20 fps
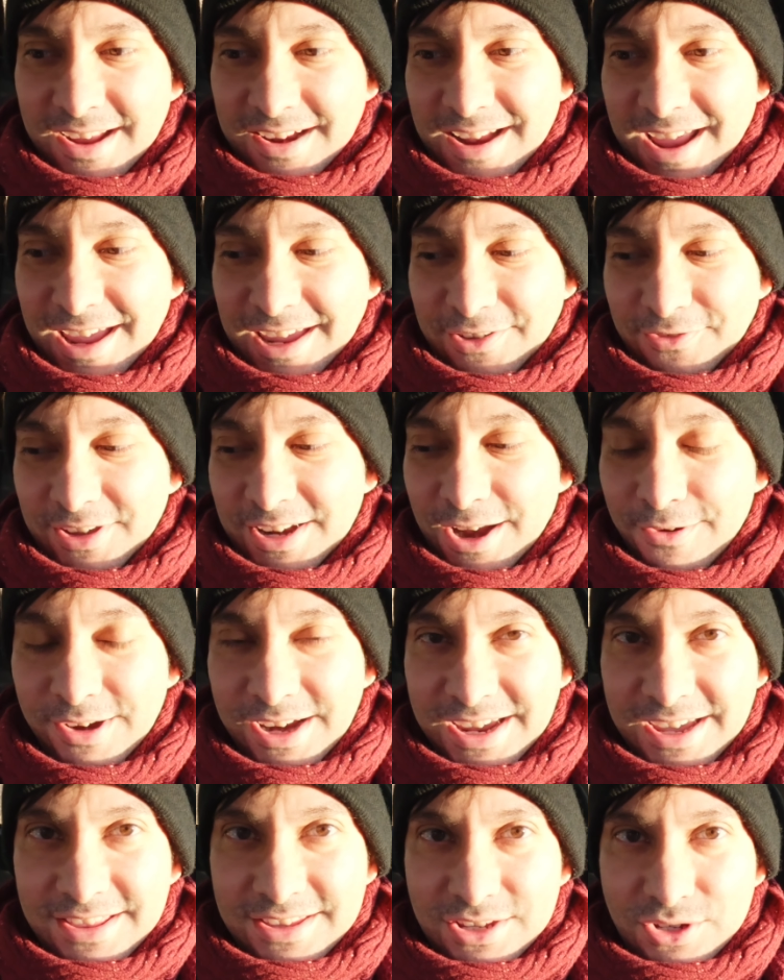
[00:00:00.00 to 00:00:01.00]
Like, we never
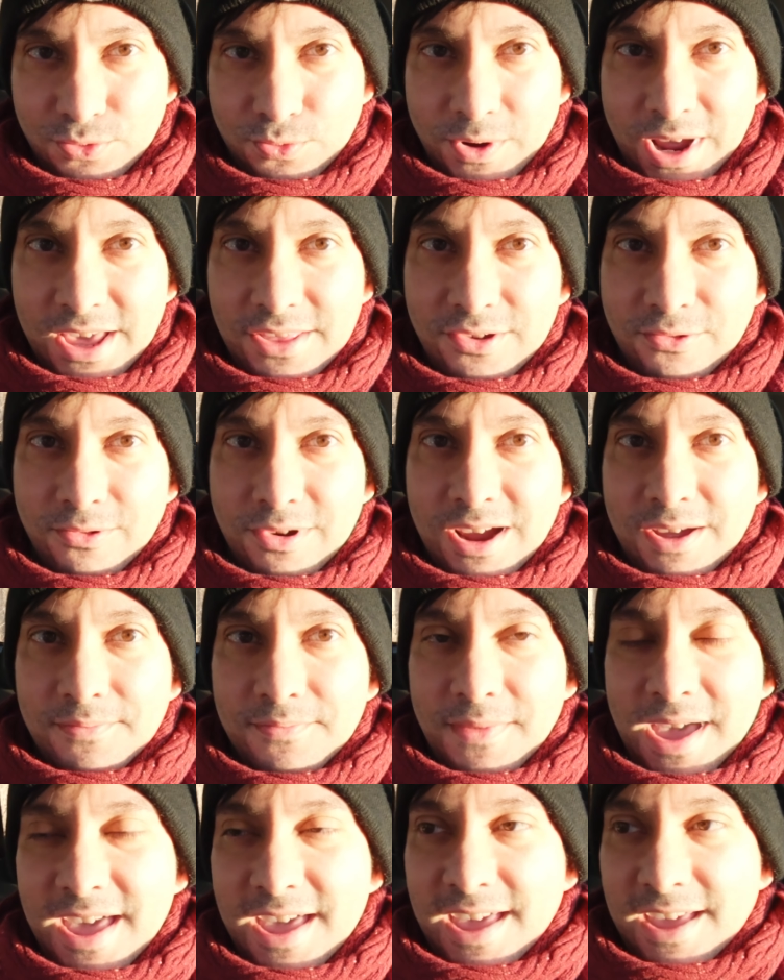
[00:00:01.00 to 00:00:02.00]
get this weather where
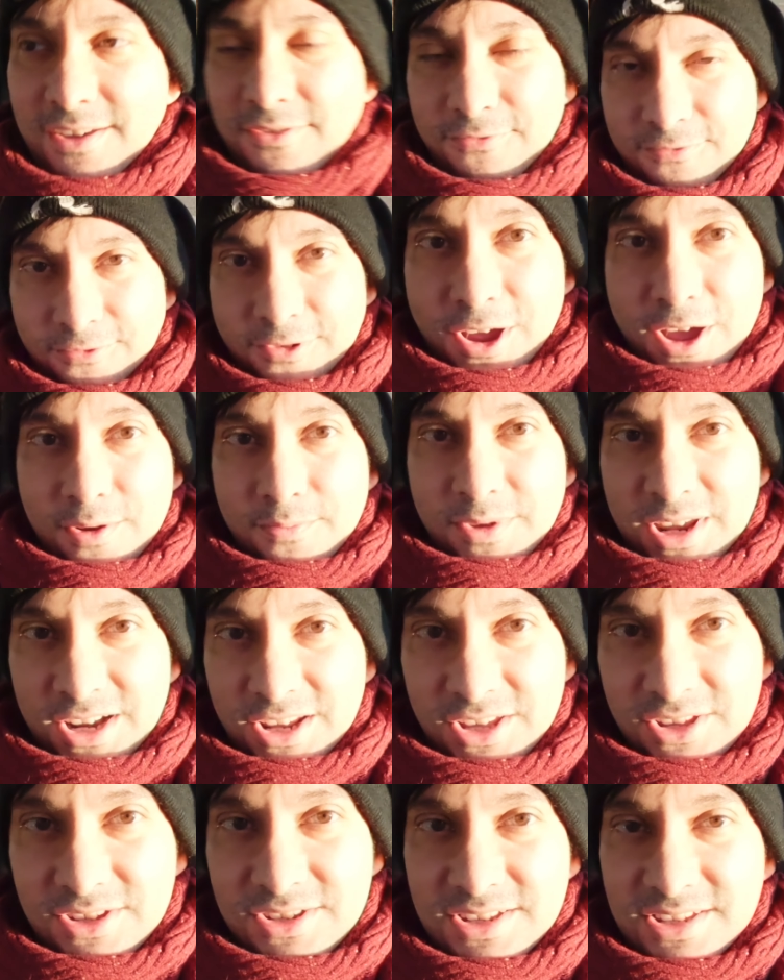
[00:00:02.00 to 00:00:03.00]
I'm at from in
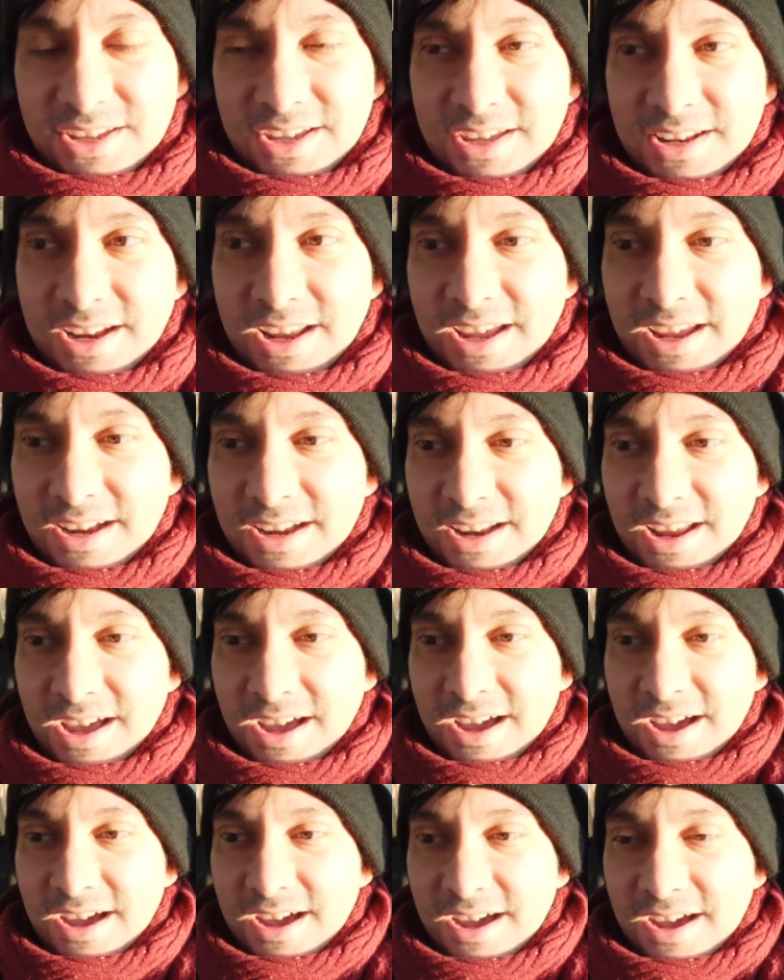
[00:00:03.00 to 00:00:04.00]
Houston, and
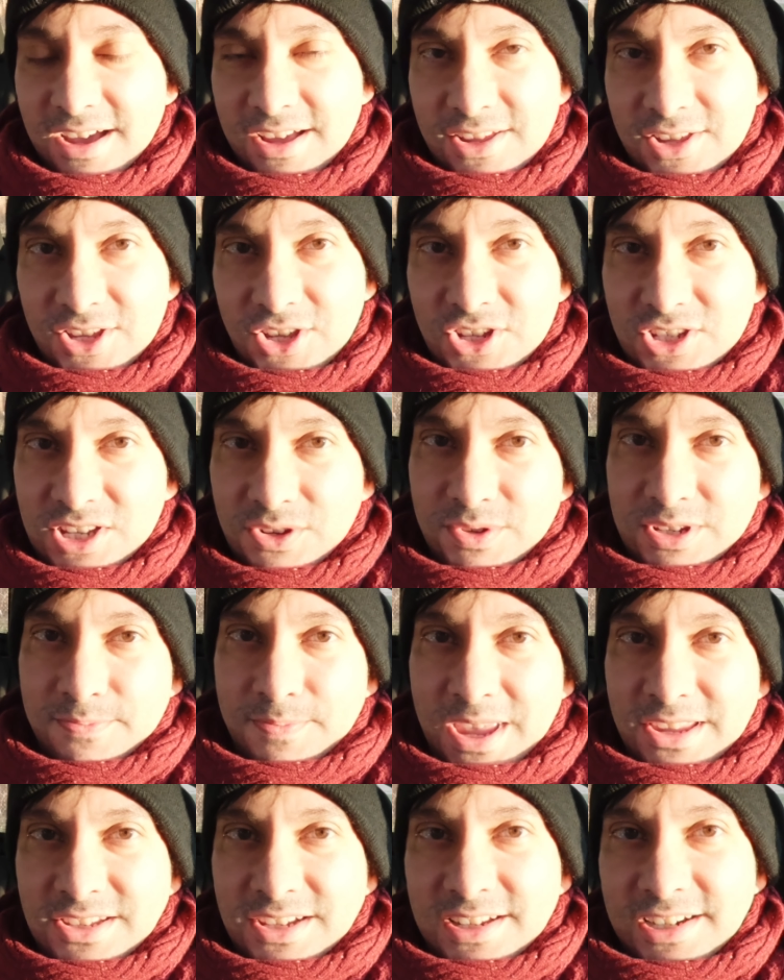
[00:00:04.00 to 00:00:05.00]
uh, Houston was
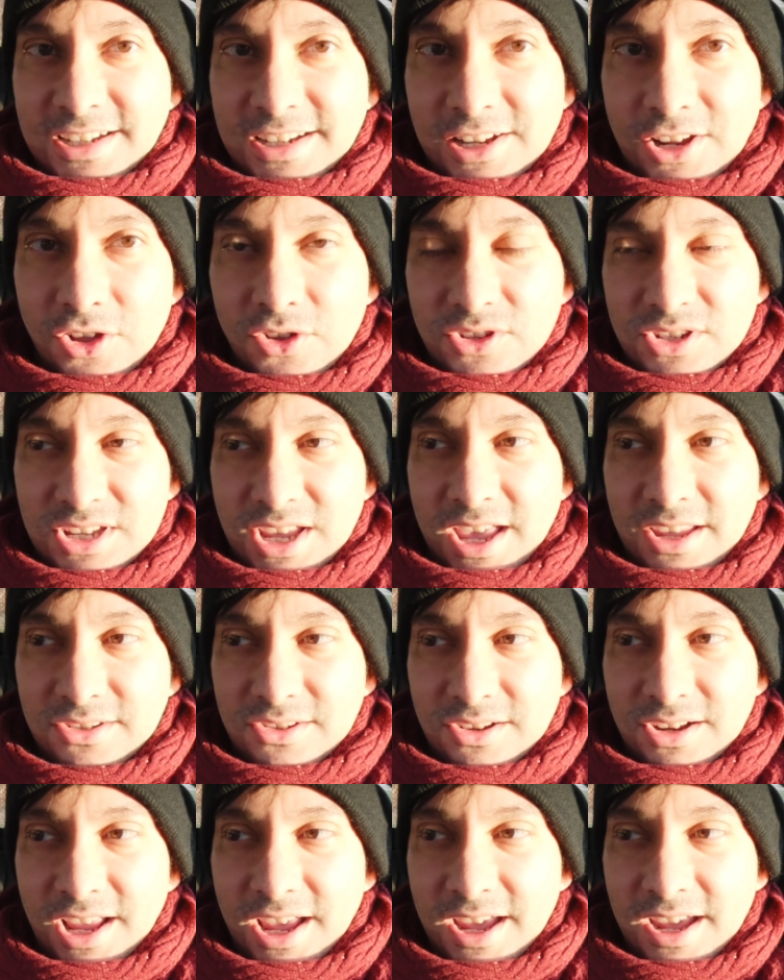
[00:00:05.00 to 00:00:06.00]
basically closed
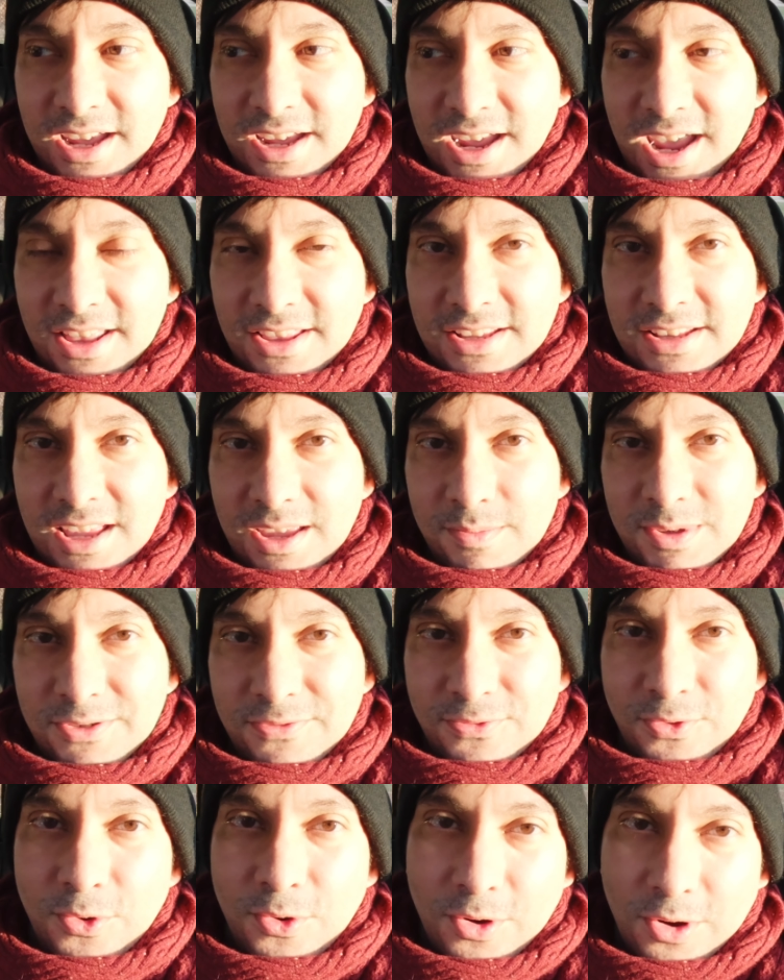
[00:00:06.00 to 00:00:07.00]
yesterday and the day
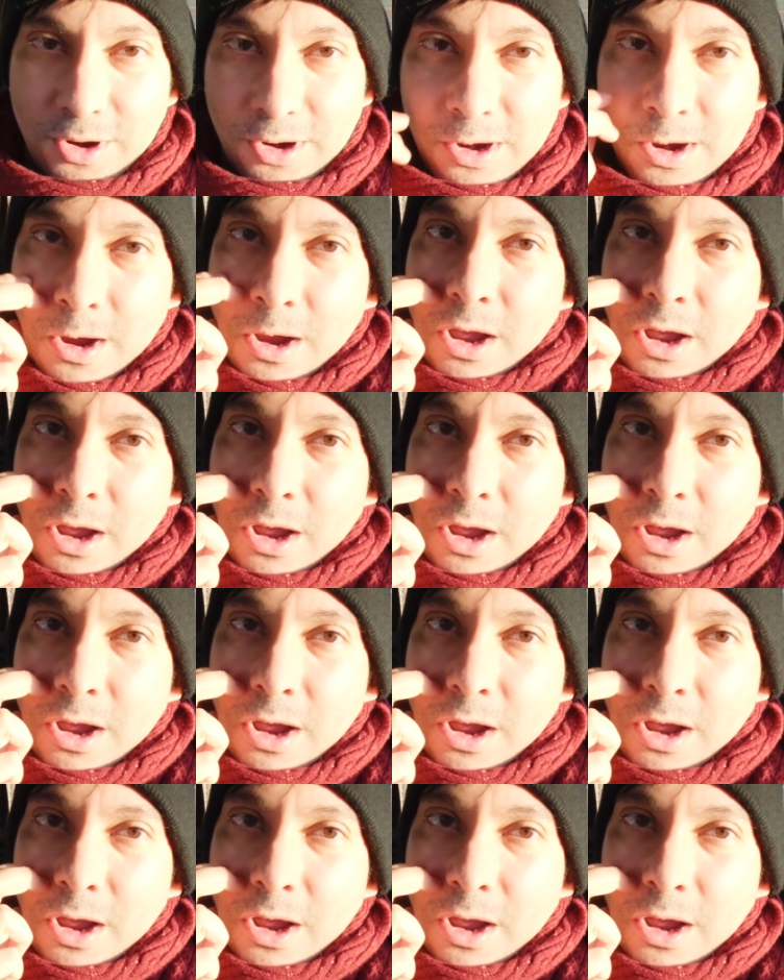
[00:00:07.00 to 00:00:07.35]
before